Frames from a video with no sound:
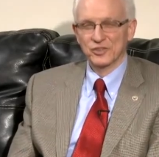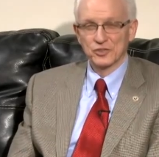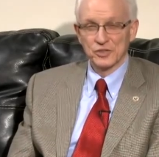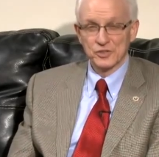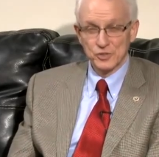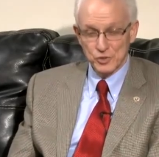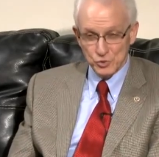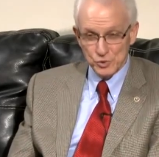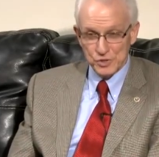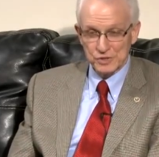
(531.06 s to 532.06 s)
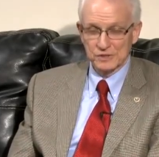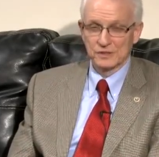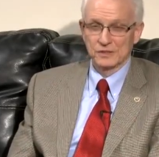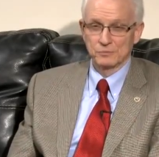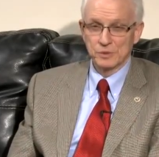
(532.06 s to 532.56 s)
not only the Jewish
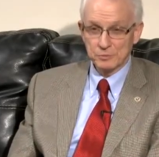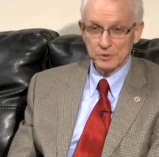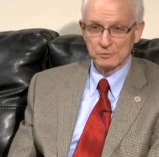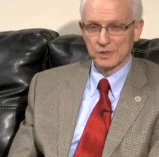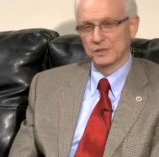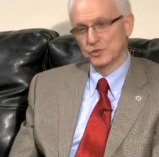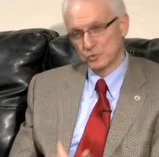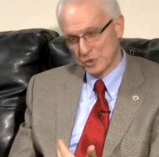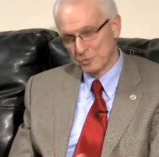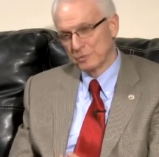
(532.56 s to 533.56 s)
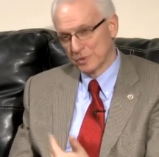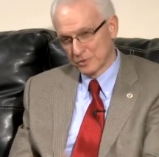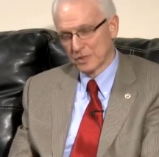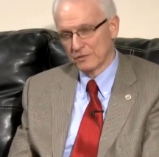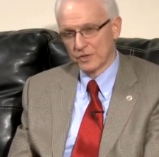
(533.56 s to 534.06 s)
uh, people but the Jewish people
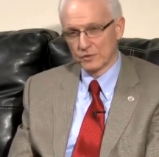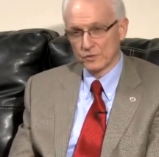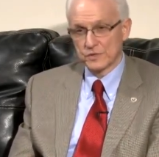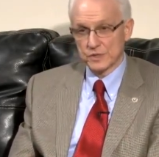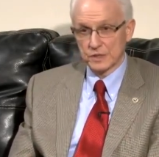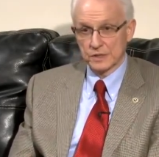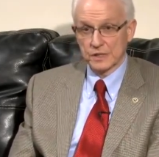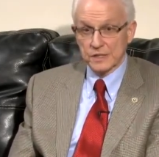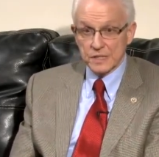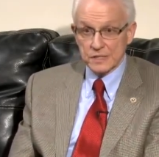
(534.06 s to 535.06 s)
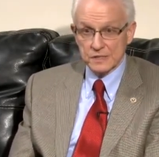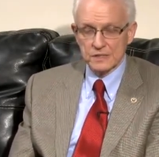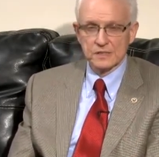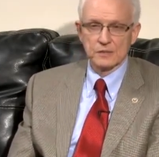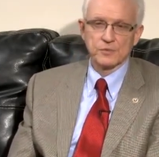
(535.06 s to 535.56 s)
to have their own state. This
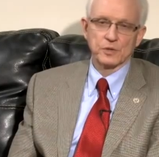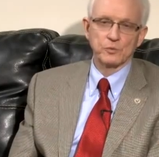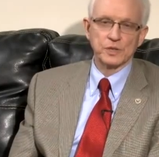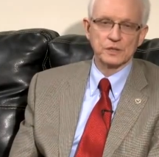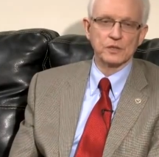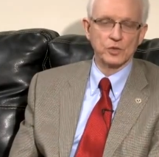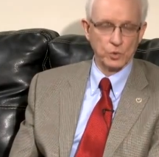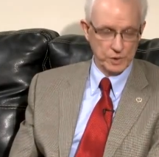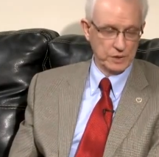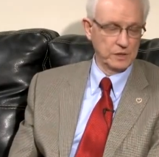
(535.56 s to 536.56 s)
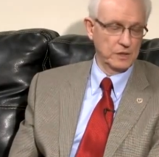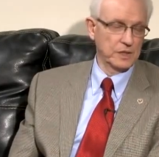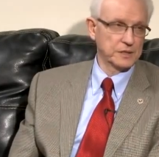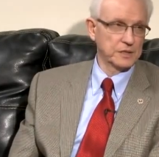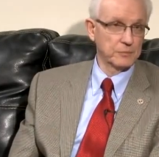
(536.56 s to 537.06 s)
is something we didn't know in, in
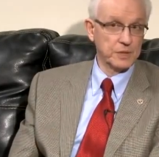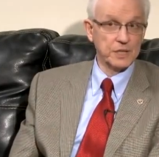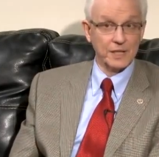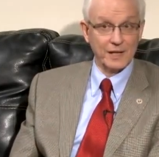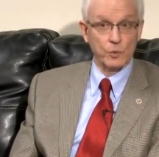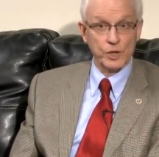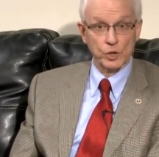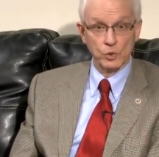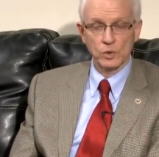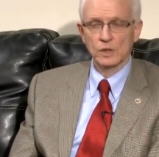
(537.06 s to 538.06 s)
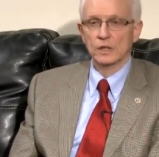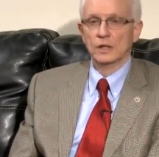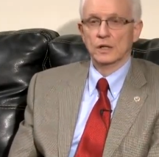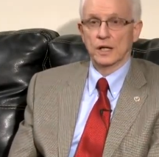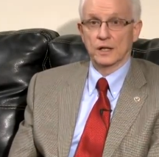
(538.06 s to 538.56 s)
Latin America. Now we know,
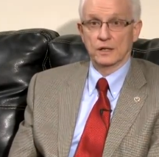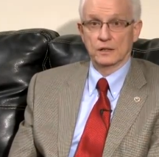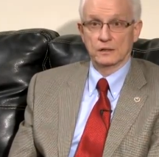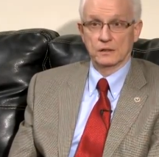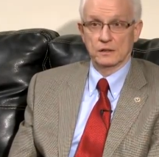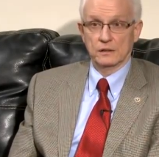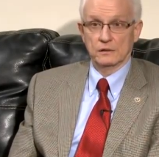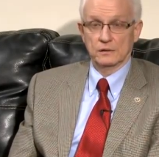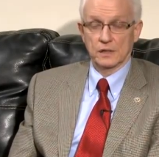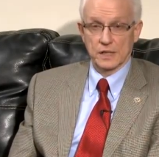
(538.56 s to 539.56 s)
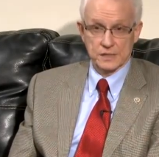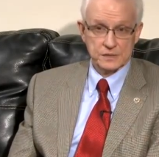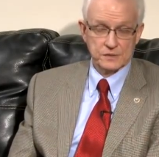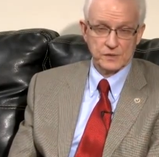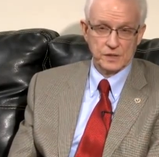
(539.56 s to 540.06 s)
and the
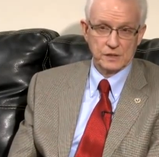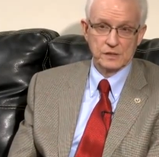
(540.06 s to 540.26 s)
last thing